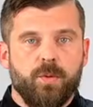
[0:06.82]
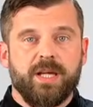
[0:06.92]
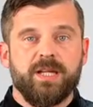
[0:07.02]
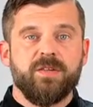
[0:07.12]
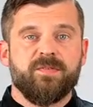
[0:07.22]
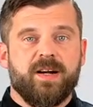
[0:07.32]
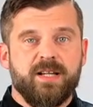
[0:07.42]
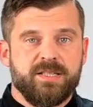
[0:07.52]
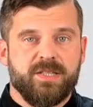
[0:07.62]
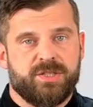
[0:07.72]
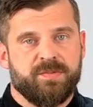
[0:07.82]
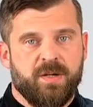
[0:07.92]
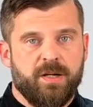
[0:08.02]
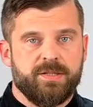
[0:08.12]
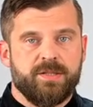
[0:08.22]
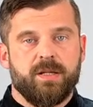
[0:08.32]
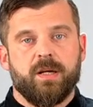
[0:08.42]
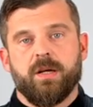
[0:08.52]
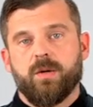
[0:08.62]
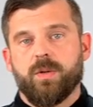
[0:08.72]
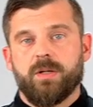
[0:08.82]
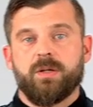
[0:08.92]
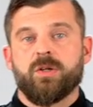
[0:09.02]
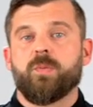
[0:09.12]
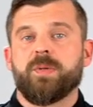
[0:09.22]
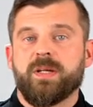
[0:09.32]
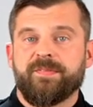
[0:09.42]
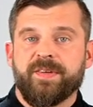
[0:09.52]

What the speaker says: Where can you find such a device? Well, on open air